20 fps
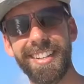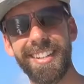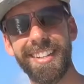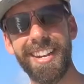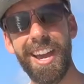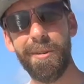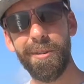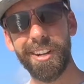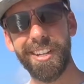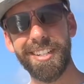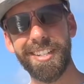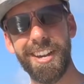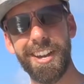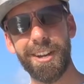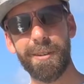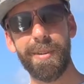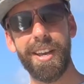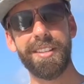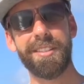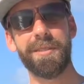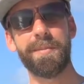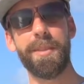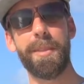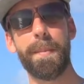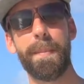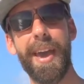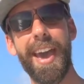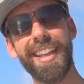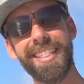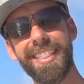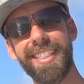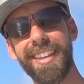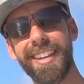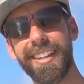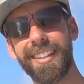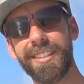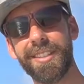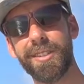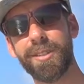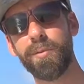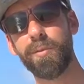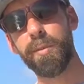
Now we're gonna talk about some of the bad things.